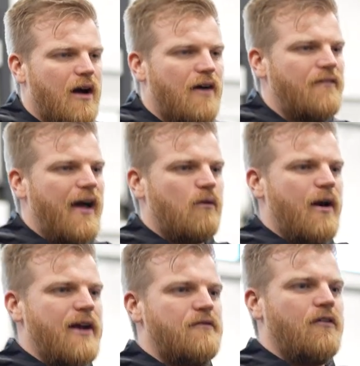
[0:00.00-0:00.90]
of that
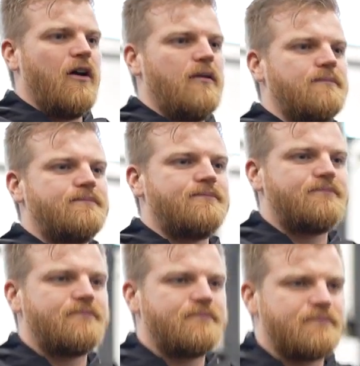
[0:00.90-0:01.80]
right foot.
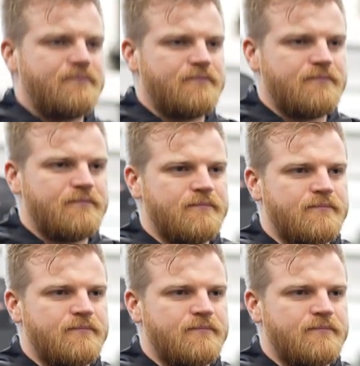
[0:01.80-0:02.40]
Before I get